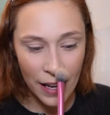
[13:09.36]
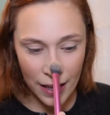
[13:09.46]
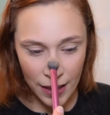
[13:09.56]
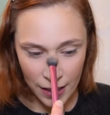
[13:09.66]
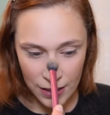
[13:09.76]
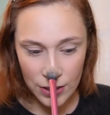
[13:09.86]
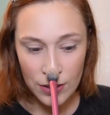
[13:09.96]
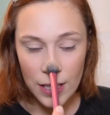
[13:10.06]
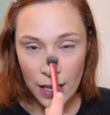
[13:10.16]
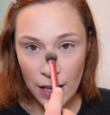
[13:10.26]
and then I do
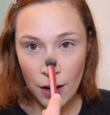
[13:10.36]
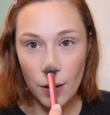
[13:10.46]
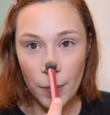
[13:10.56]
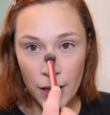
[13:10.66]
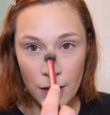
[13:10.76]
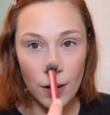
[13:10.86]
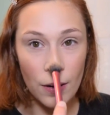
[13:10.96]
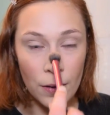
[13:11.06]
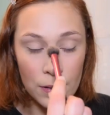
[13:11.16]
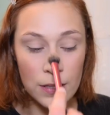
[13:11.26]
take it on my
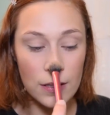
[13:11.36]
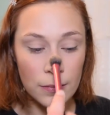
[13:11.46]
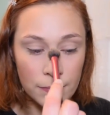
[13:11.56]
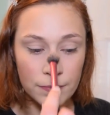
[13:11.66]
nose